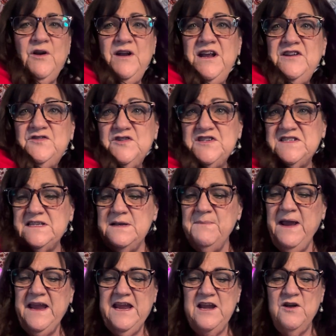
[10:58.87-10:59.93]
interested in
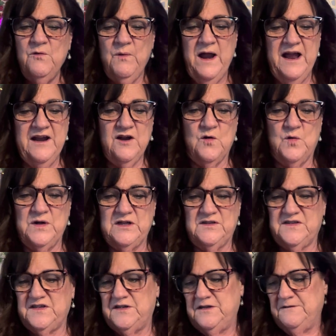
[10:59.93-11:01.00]
making a rag
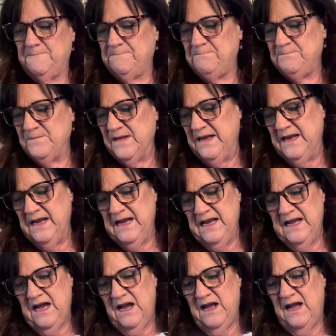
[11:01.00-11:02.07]
quilt.
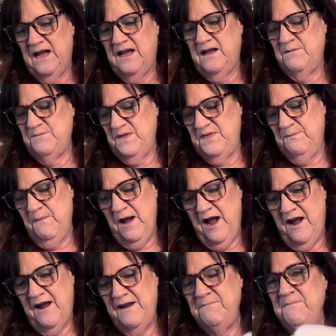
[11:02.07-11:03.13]

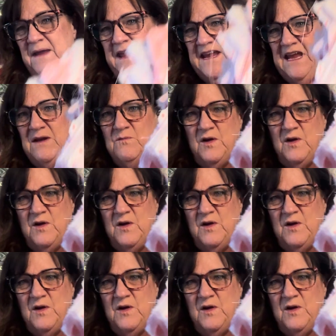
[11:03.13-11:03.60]
I'm making